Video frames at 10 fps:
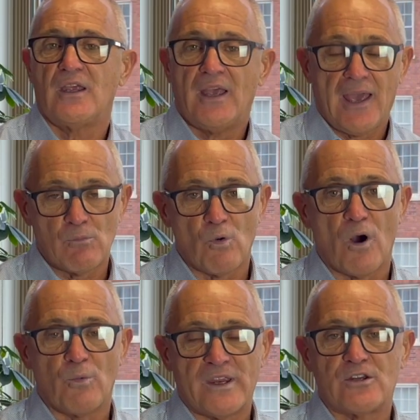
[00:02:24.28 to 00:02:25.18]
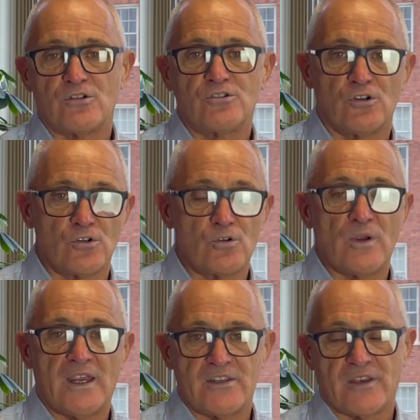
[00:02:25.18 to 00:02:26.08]
And what we could do
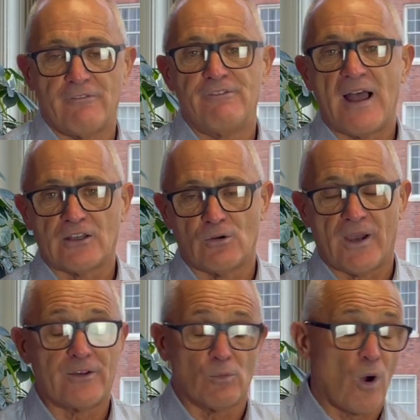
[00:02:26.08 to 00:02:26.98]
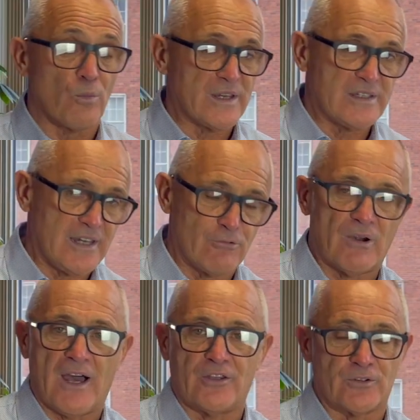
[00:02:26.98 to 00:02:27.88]
is evaluate, or what we did
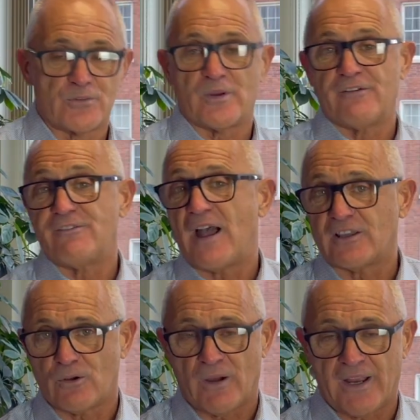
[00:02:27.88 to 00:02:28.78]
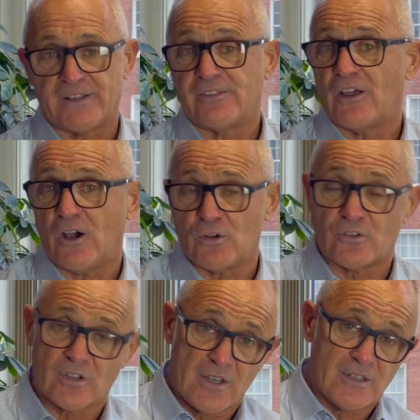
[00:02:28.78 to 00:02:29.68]
rather, is we evaluated
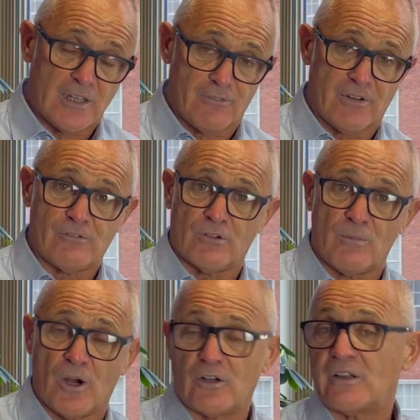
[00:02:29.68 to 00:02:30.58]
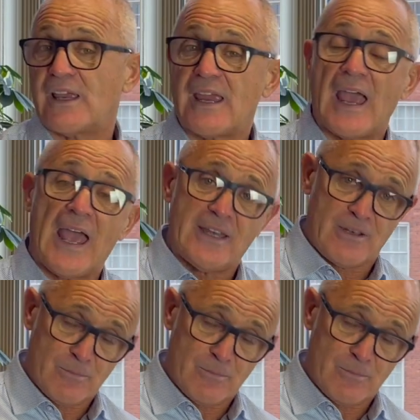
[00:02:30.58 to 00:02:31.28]
those given remotely and in